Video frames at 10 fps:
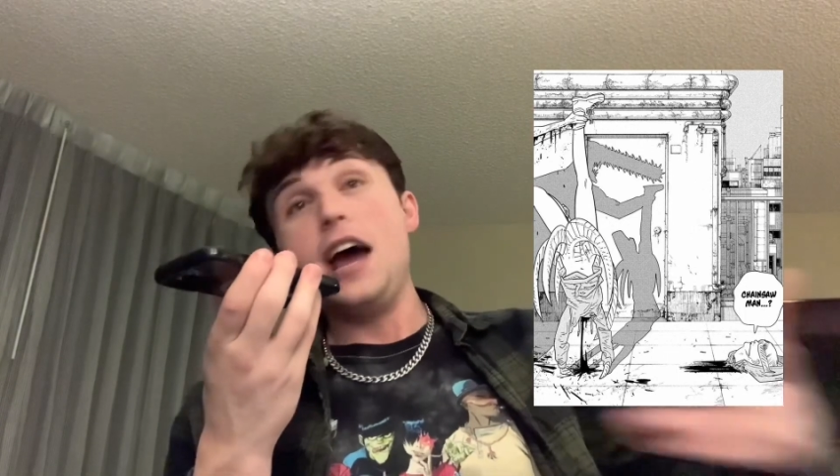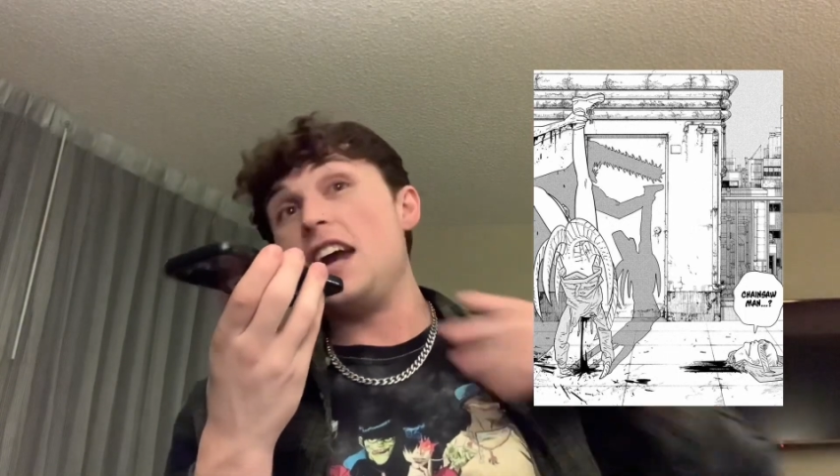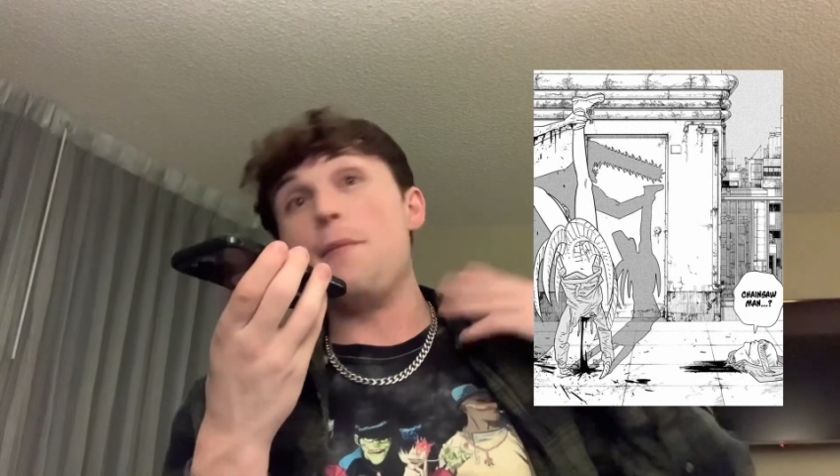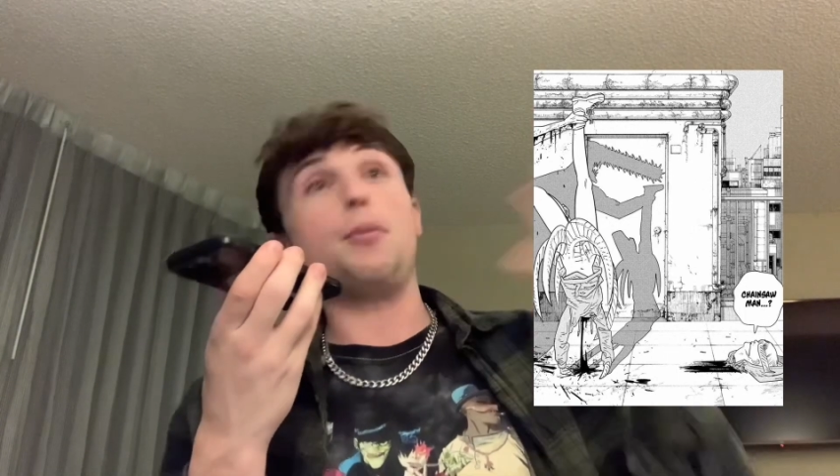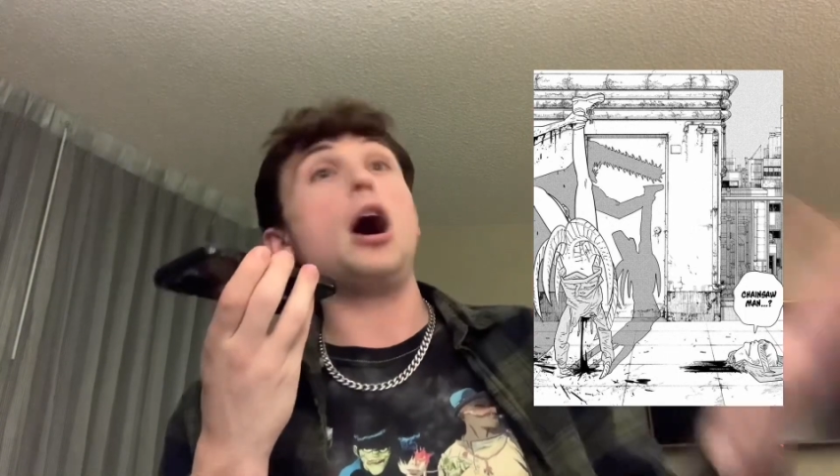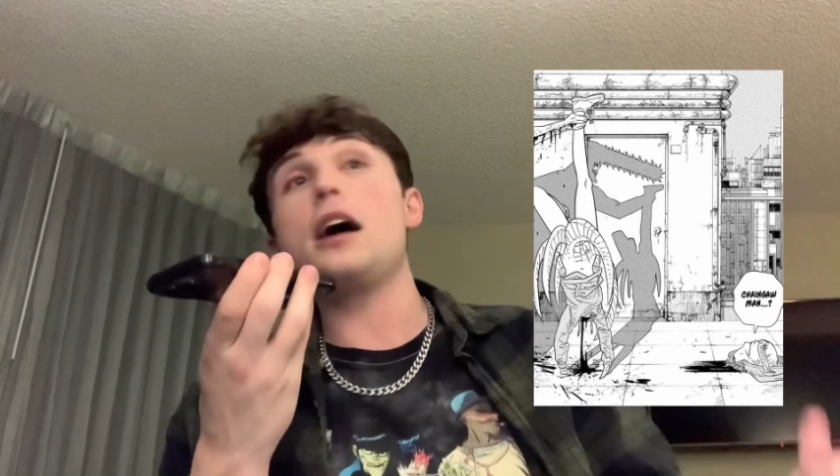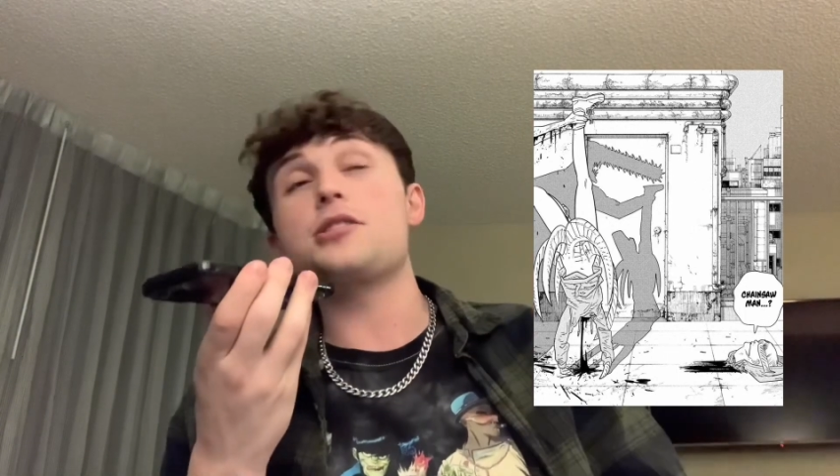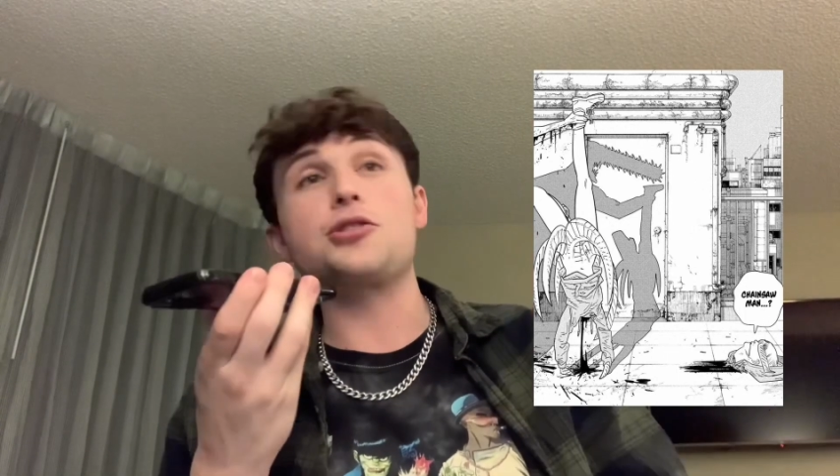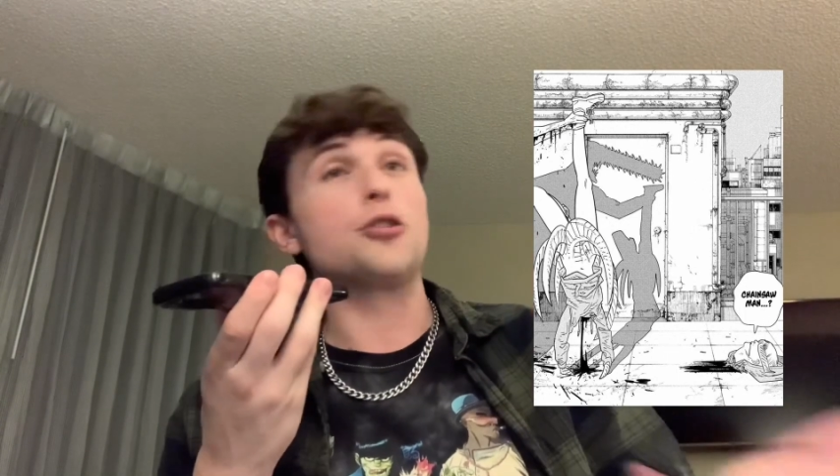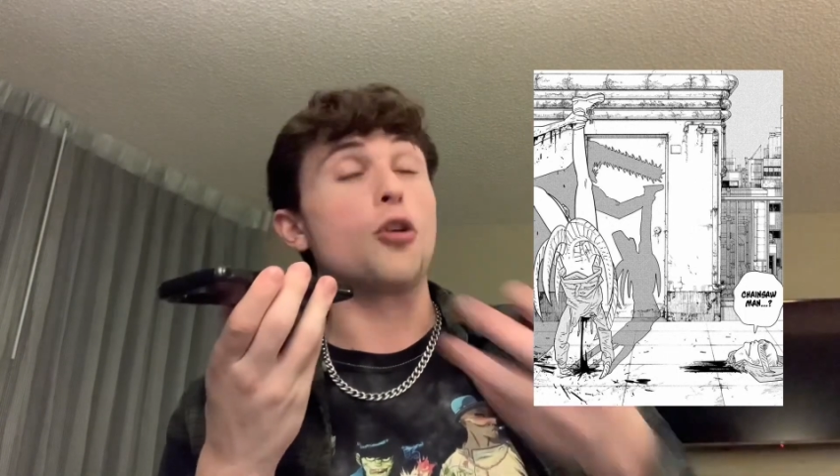an
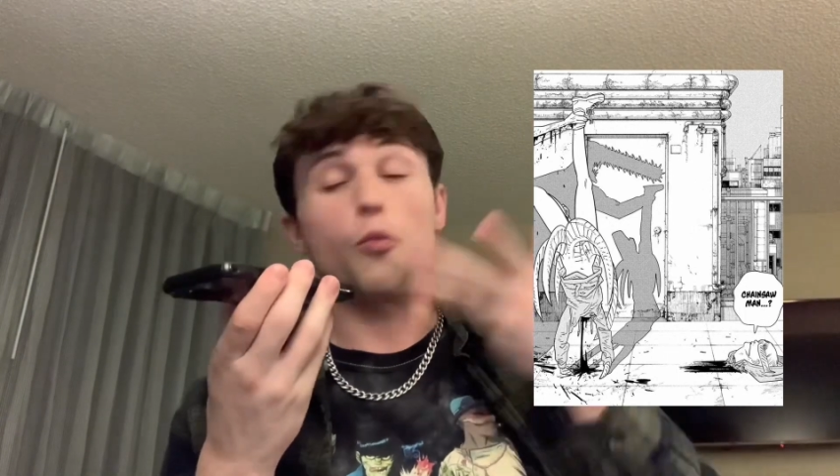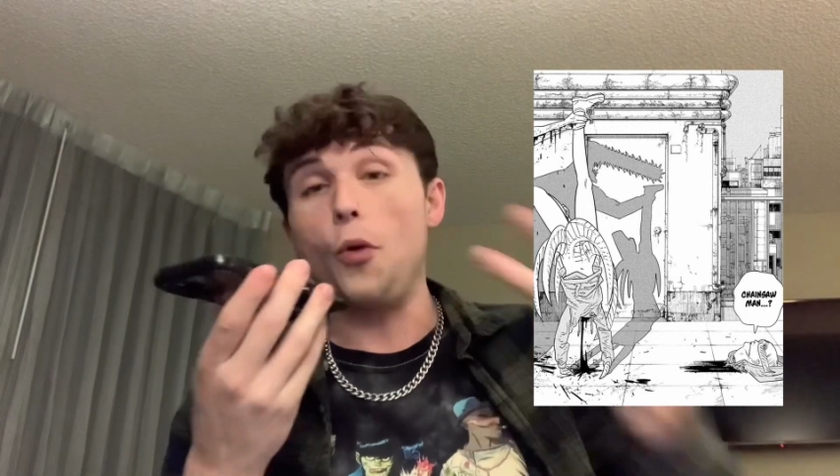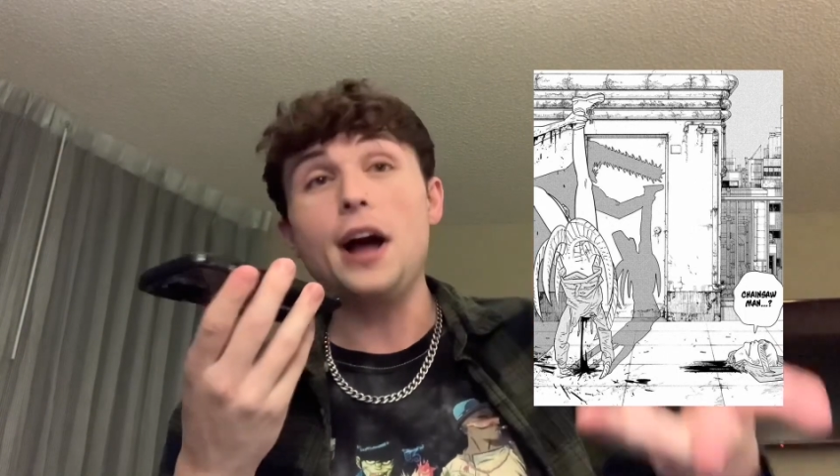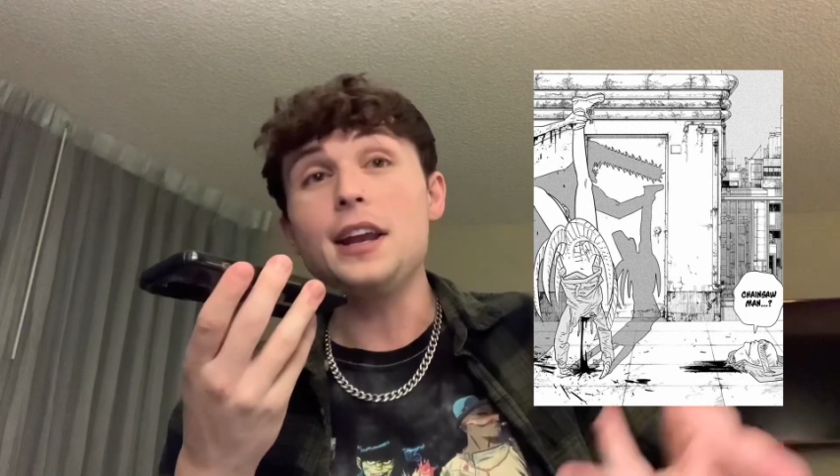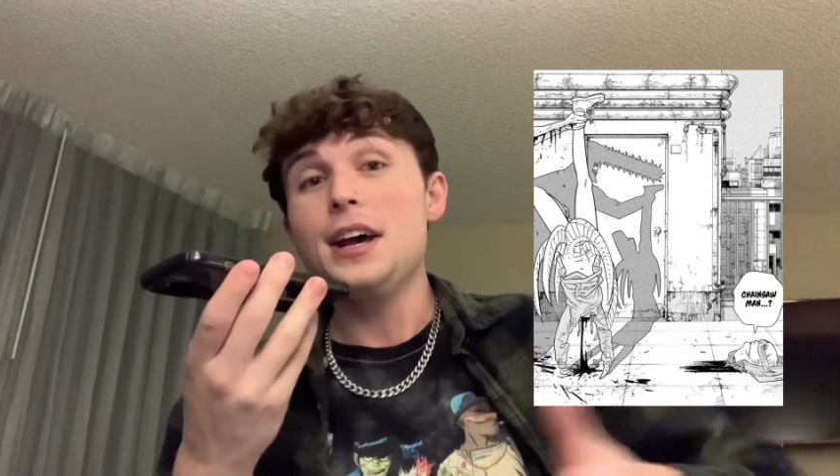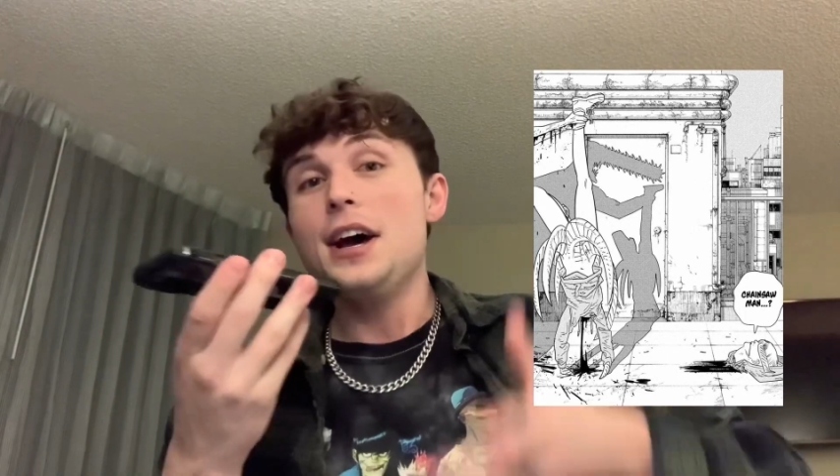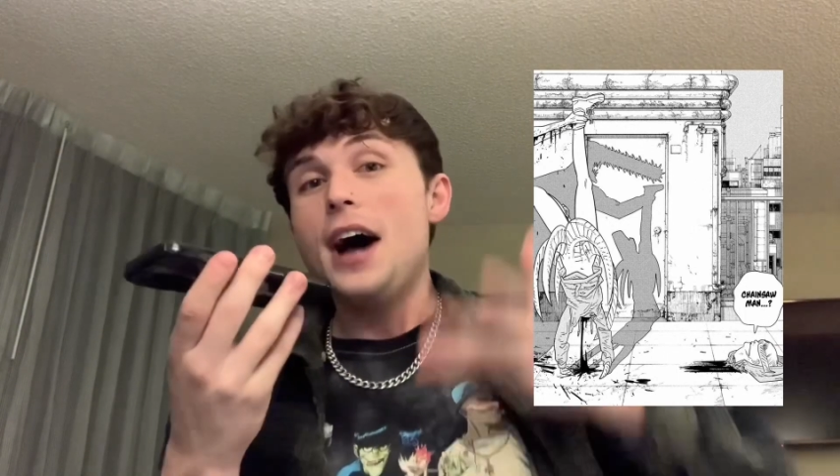imposter or what.